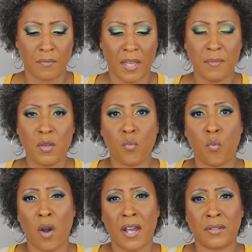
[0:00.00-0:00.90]
maybe
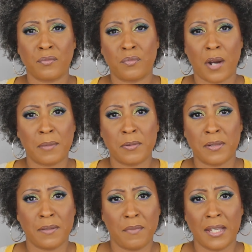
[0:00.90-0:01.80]
one
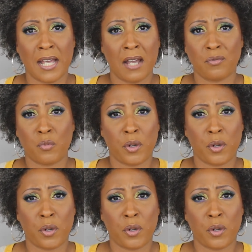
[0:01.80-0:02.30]
probably may not